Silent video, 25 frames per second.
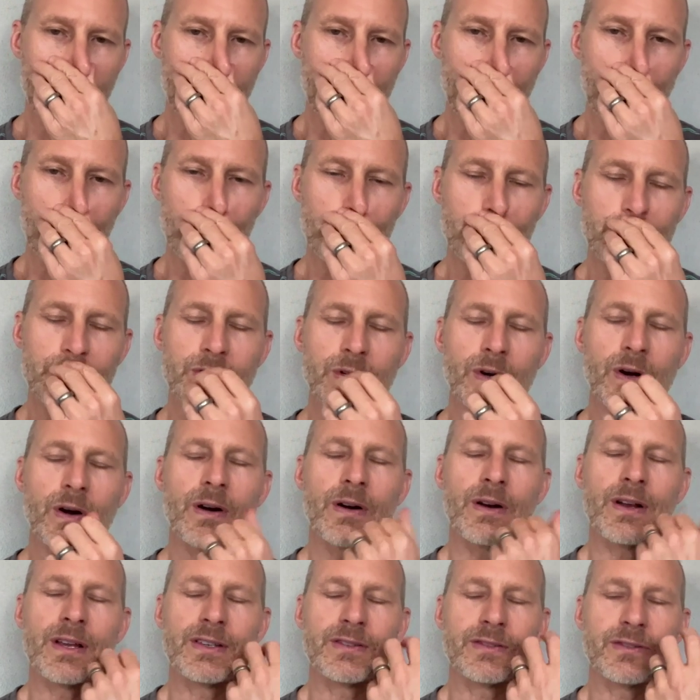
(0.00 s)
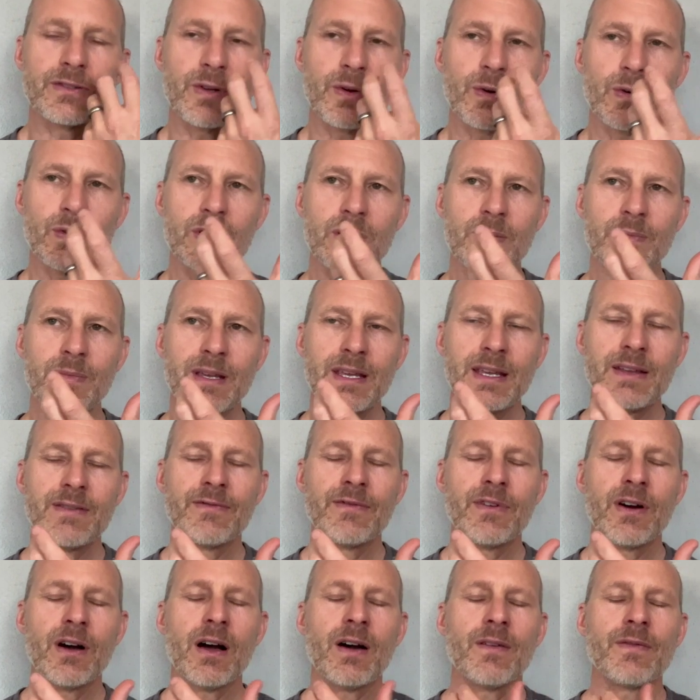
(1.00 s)
used or is known to be
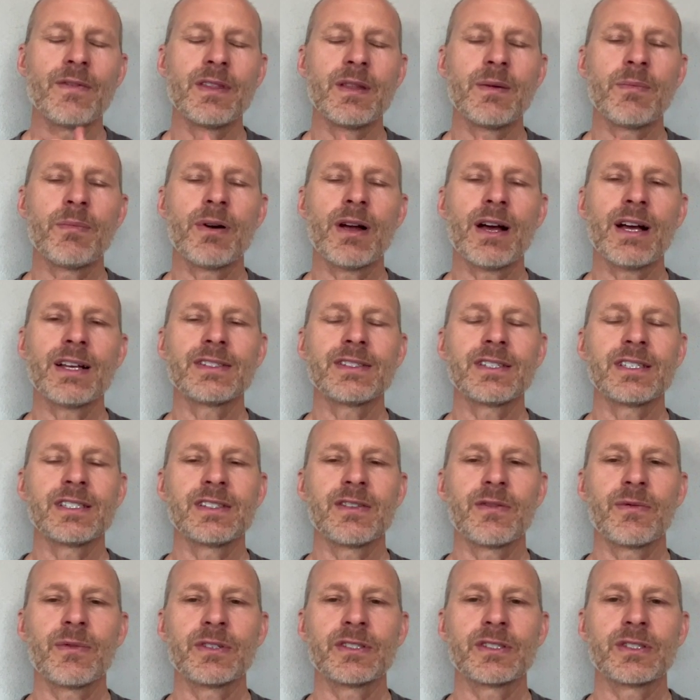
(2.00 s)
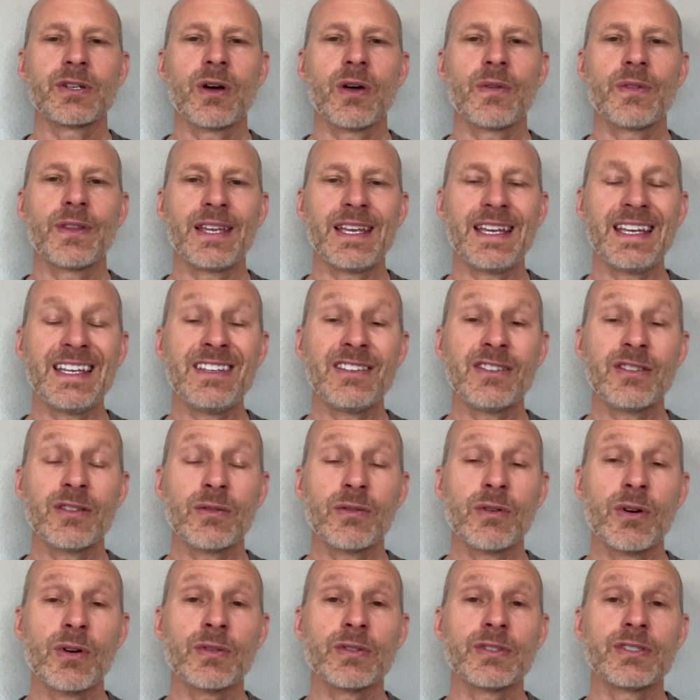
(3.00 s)
involved in the process of what's called
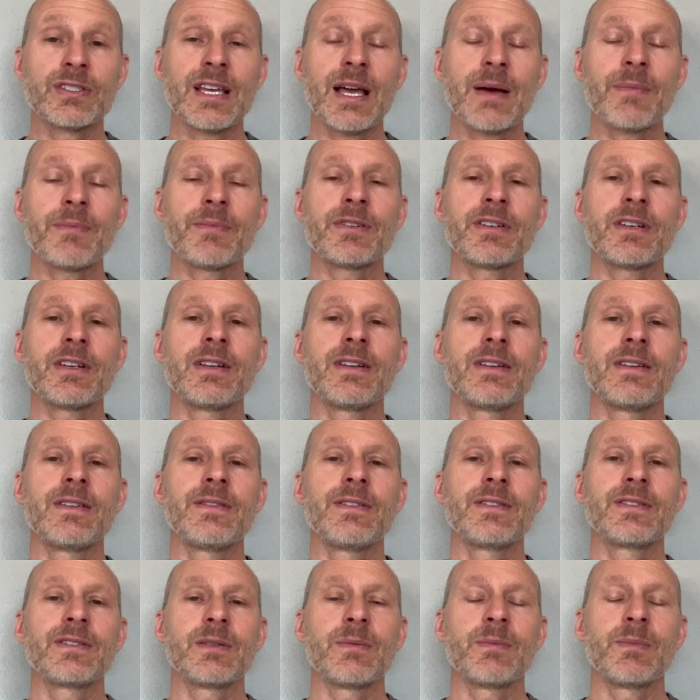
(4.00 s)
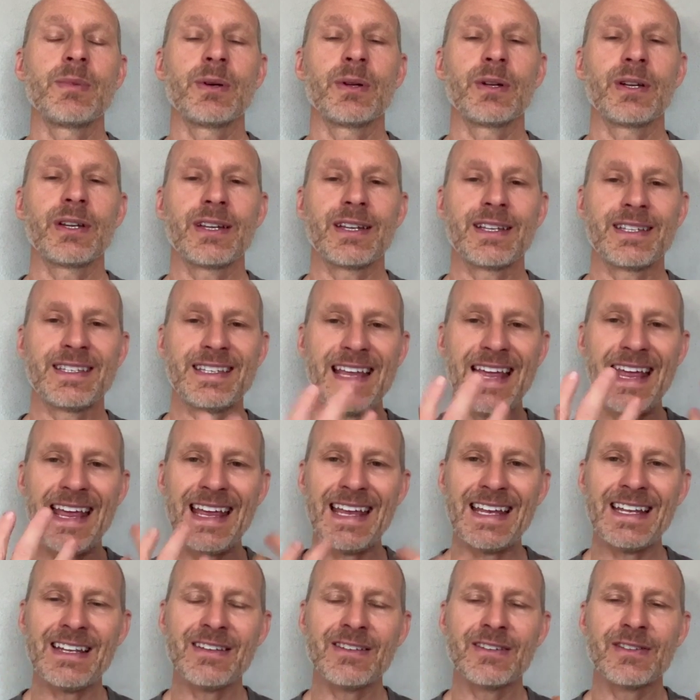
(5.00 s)
interoception, the ability to
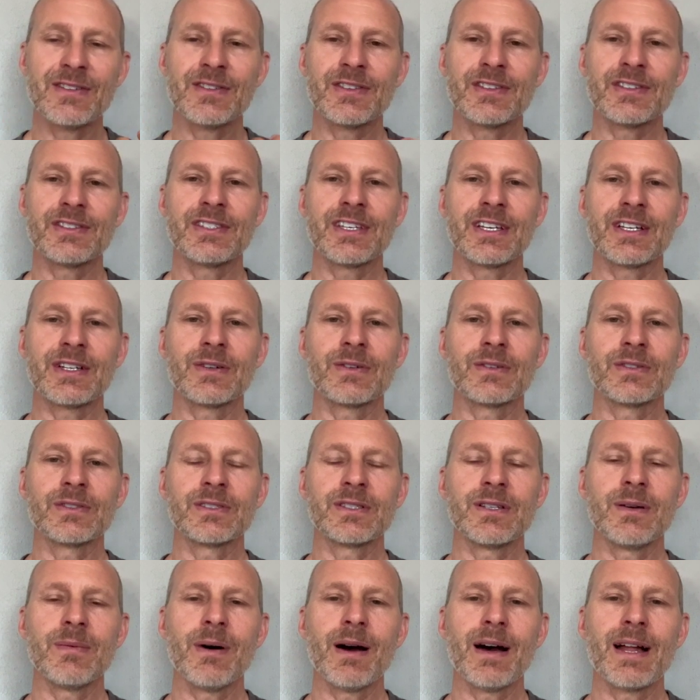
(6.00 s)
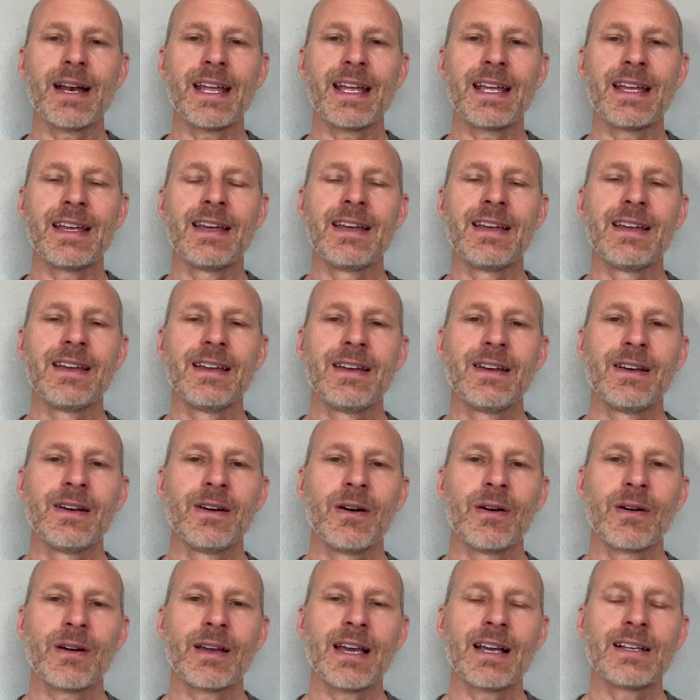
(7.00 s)
tend to the signals in the body.
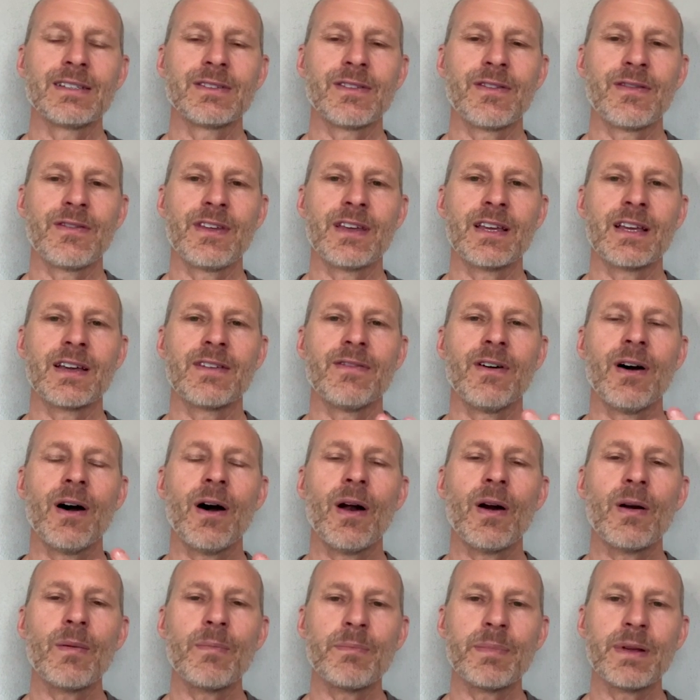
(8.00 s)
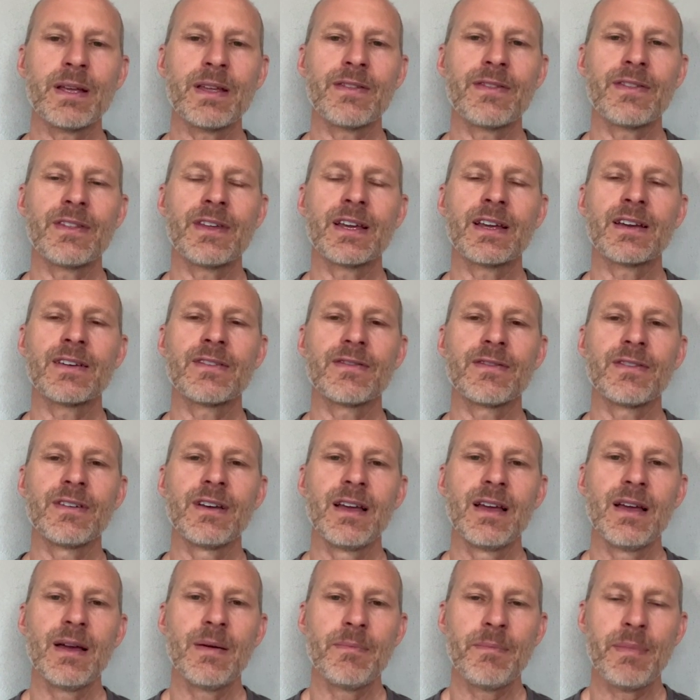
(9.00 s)
Okay, so think of heartbeat, think of
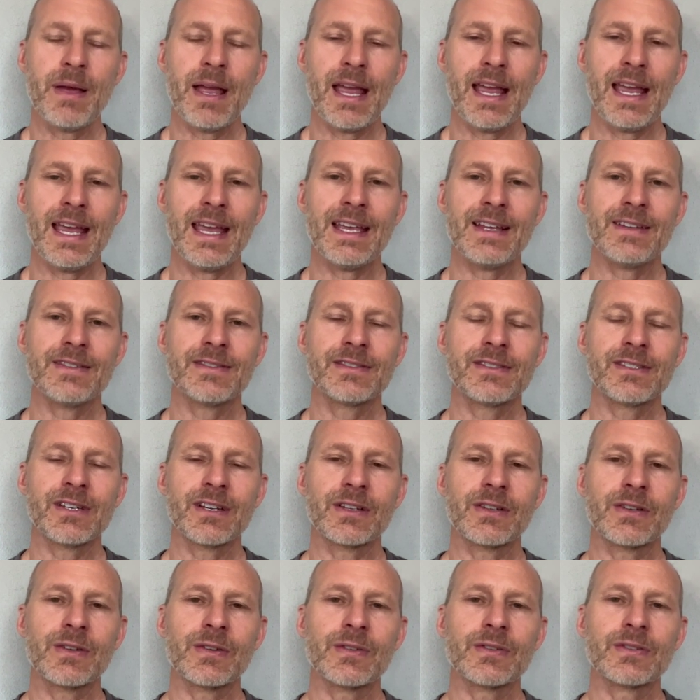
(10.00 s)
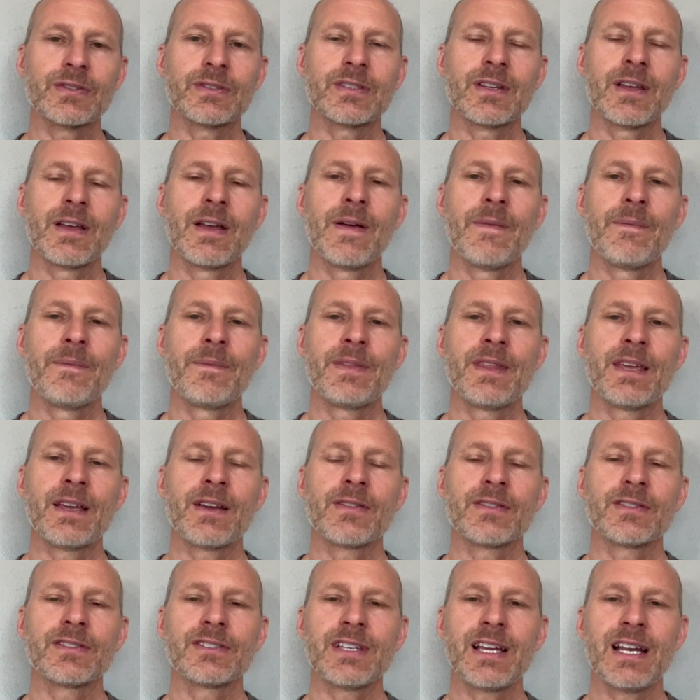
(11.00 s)
pain signals, they
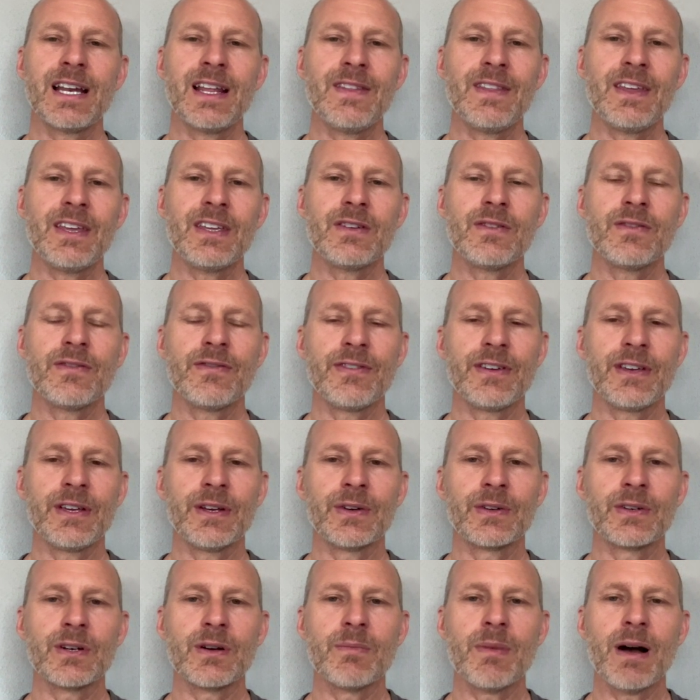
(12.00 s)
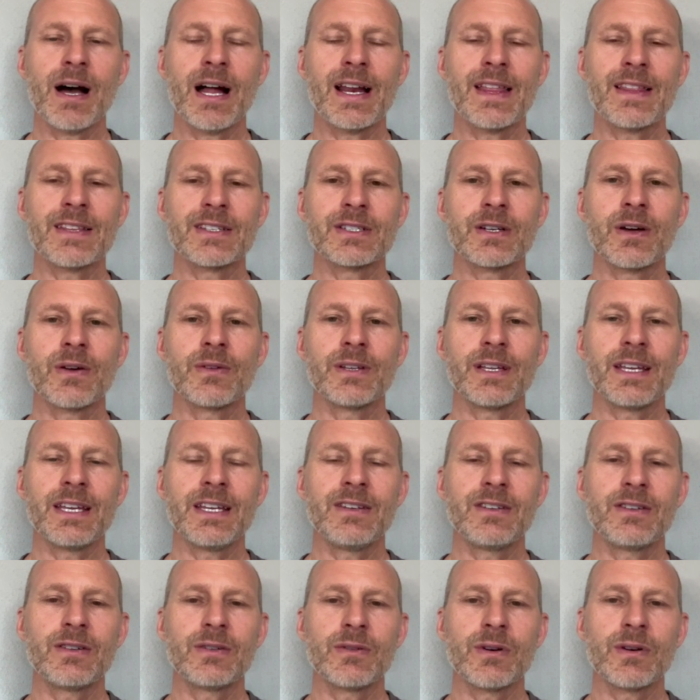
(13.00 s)
go, anything you feel in your body that's called
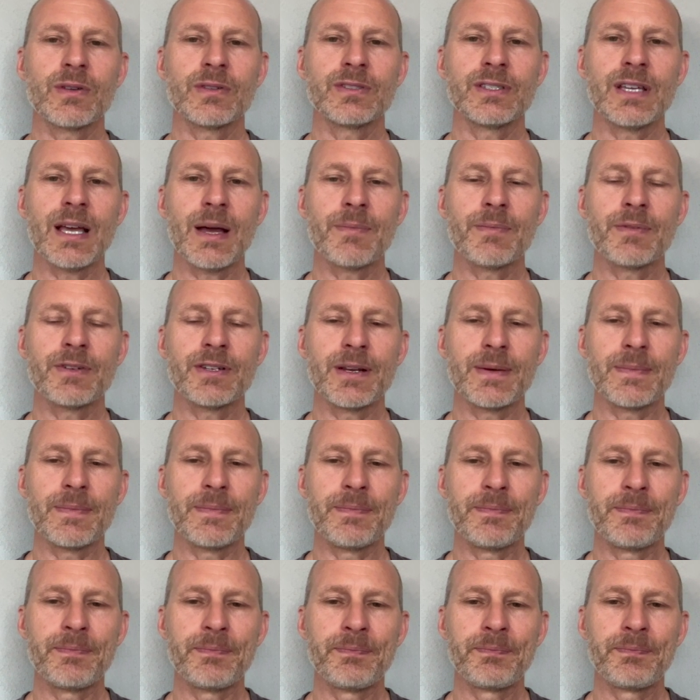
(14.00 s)
interoception.